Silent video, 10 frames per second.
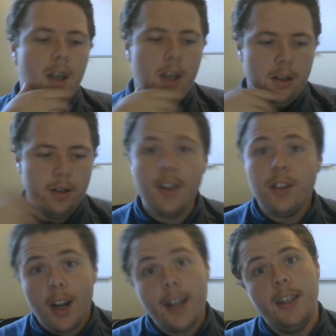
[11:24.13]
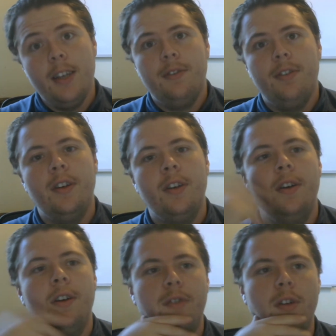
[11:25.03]
So eventually I leave
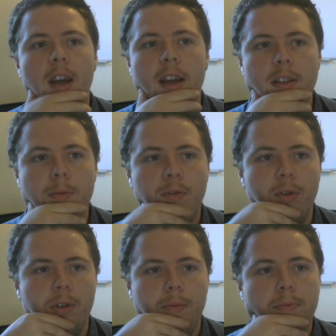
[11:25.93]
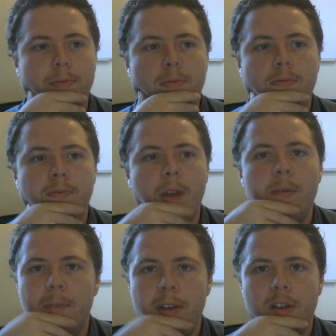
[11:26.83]
a few days before the
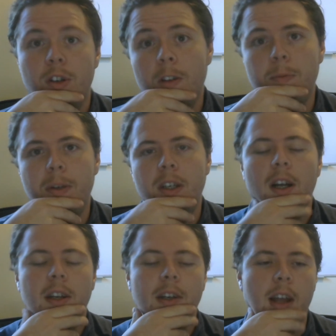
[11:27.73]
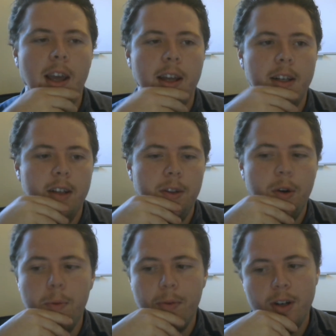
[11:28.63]
MVP should have been done, and the
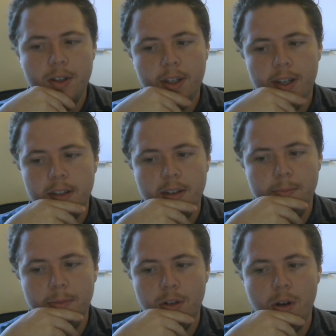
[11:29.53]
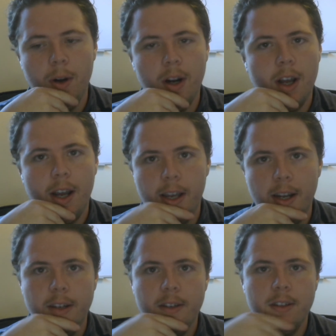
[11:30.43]
whole project ends up just going on a
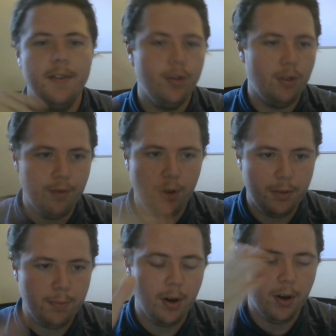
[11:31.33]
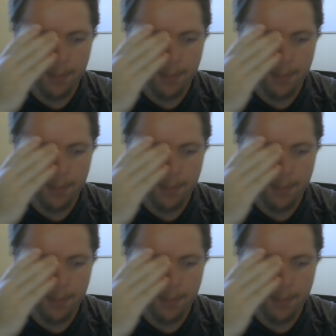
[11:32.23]
hiatus and eventually falls apart.